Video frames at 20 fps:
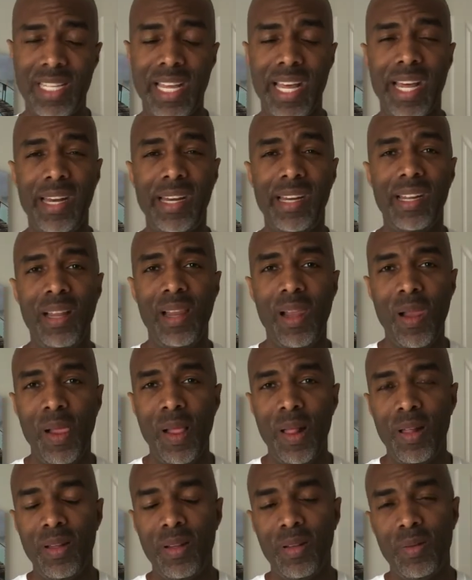that.
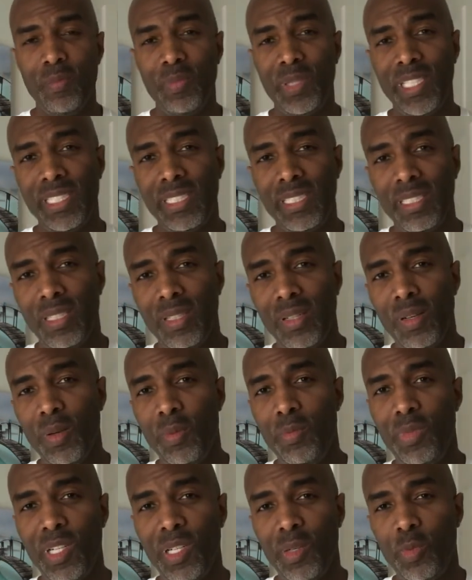But
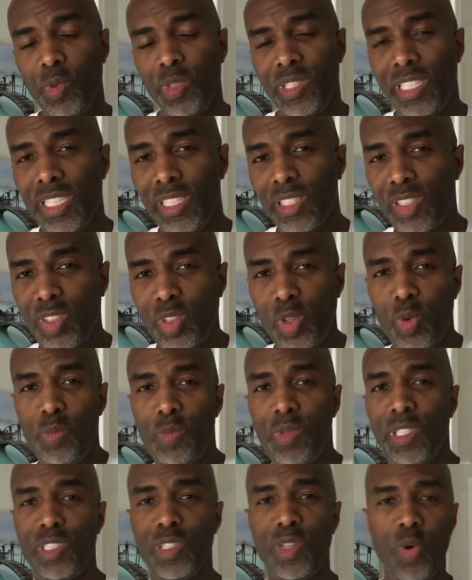when there's so
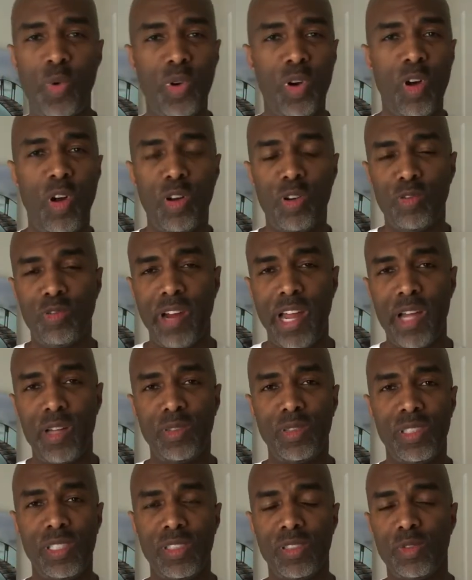much going on
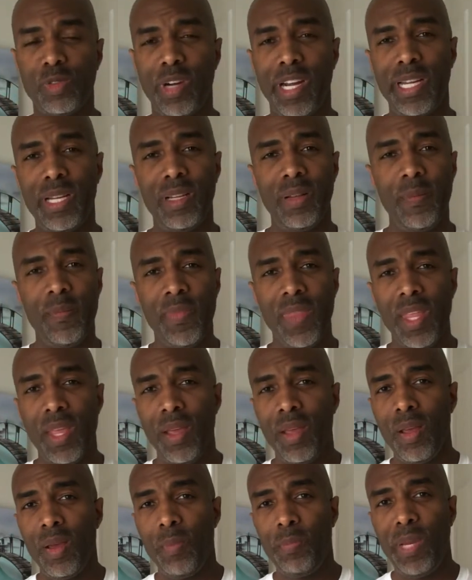around us, right?
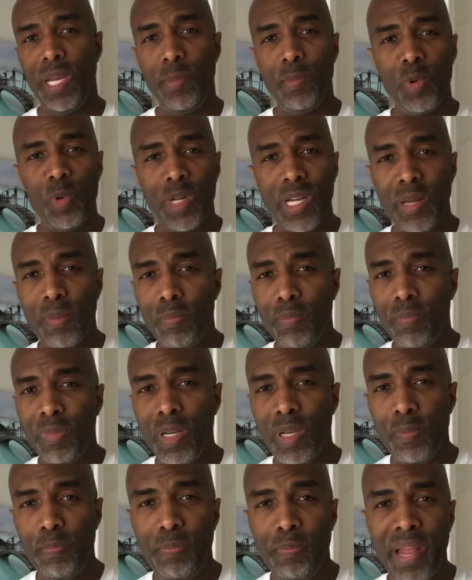People
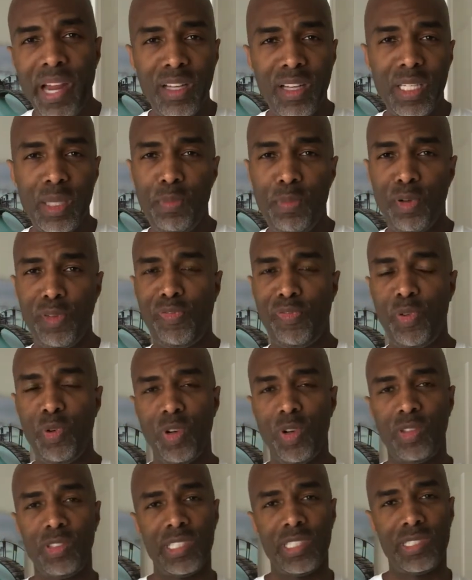can barely put food
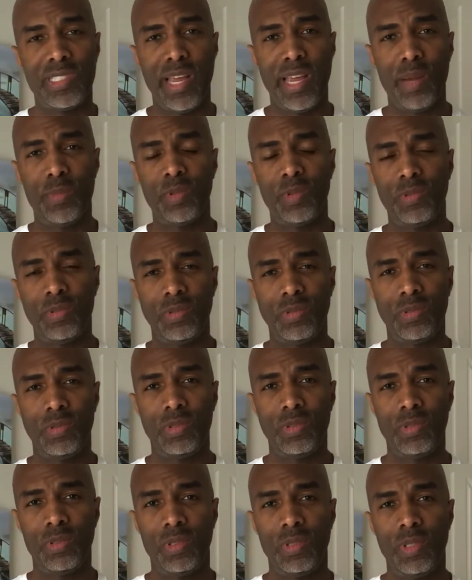on their table.
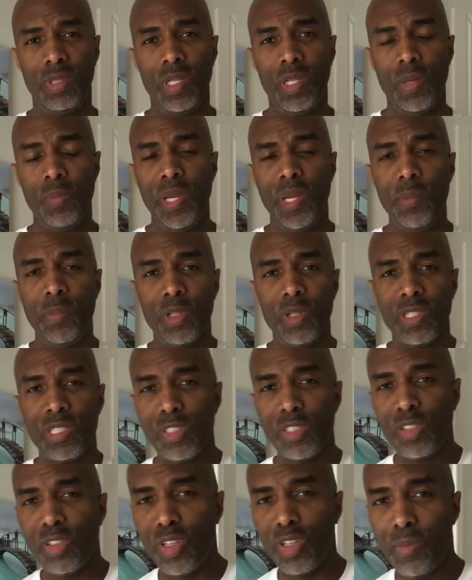People are
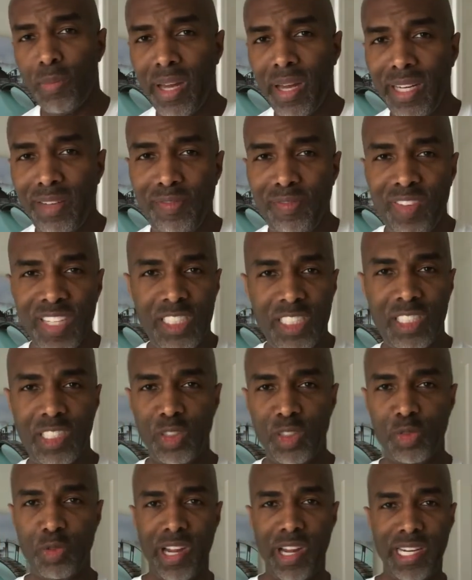concerned about
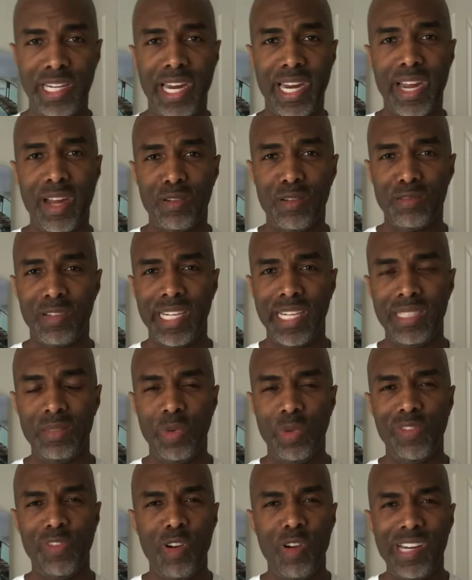evictions right now, right?
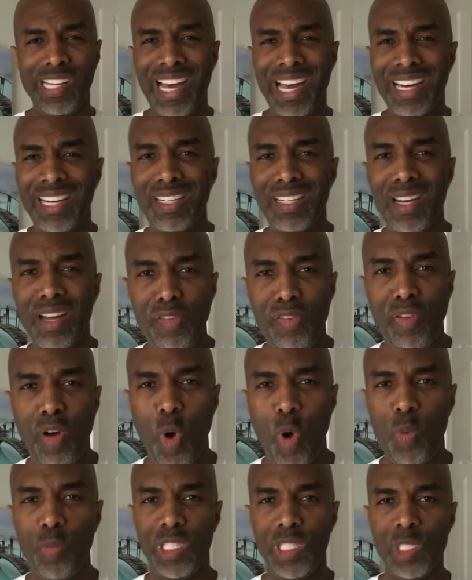We've already got enough
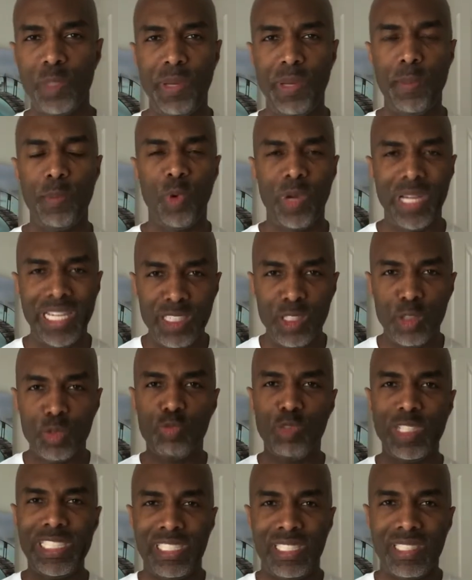homeless people in the
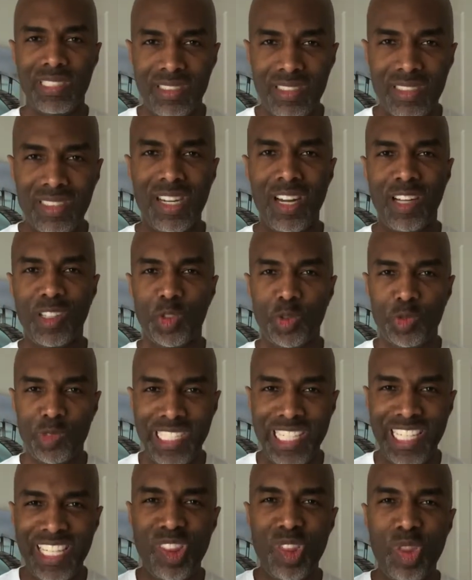richest
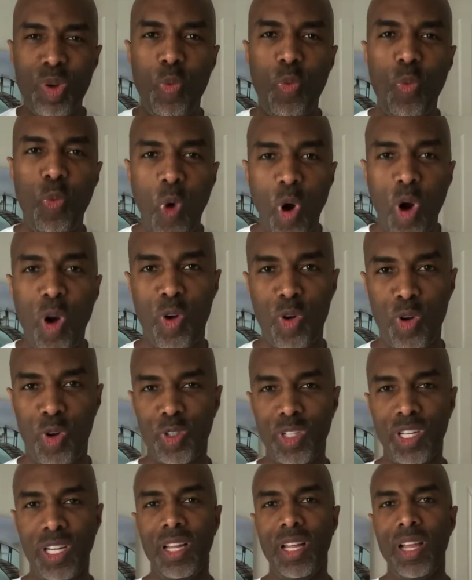country in the
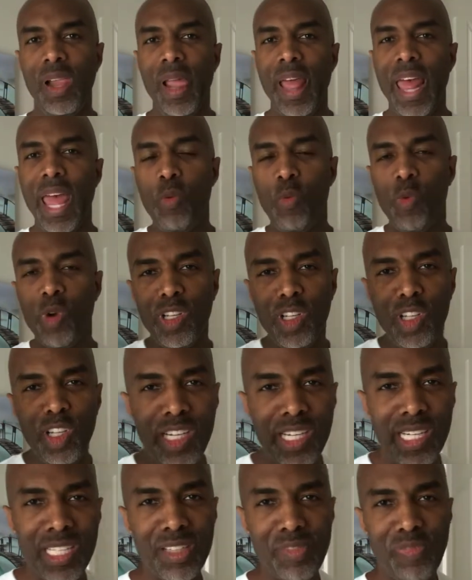world. And we're
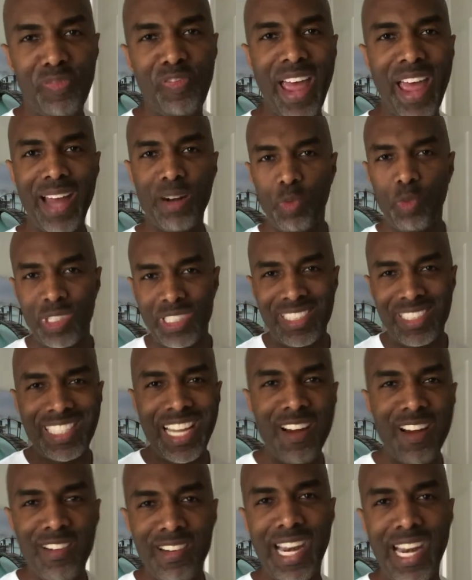looking at the fact we're
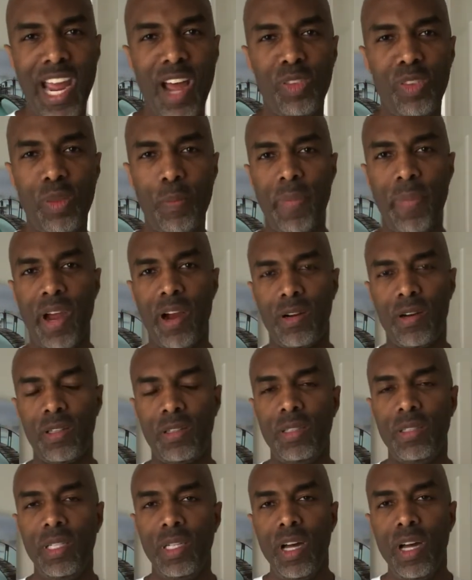staring down the
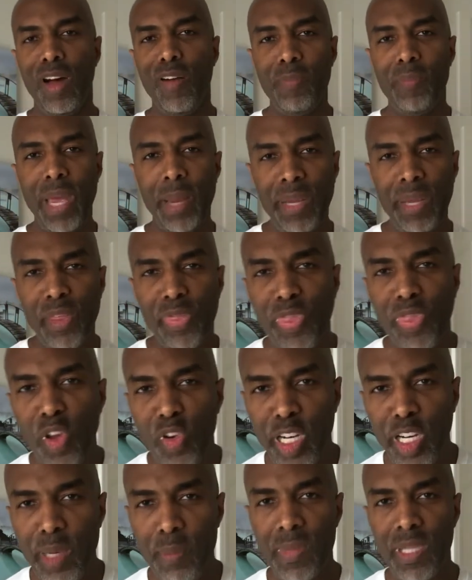barrel of maybe
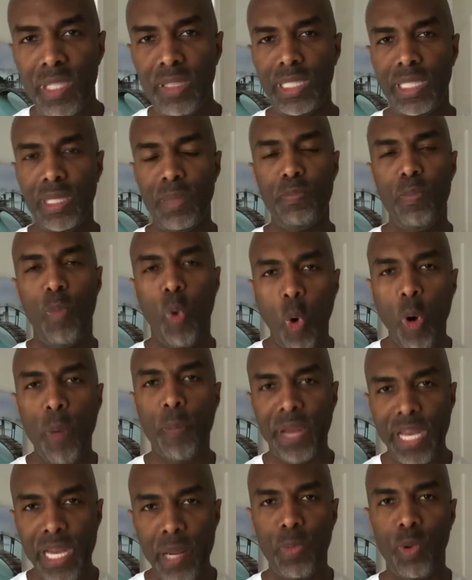30 million more
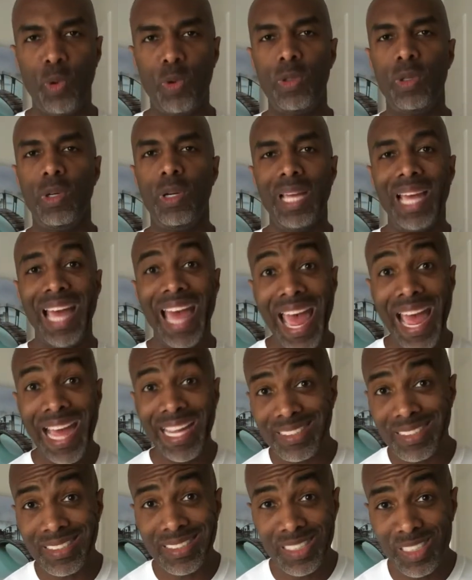people
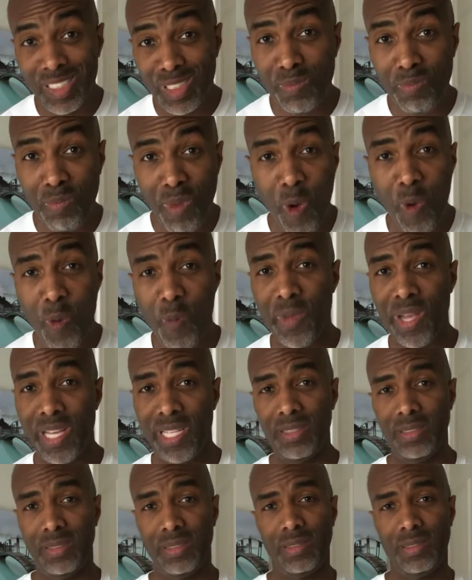at this moment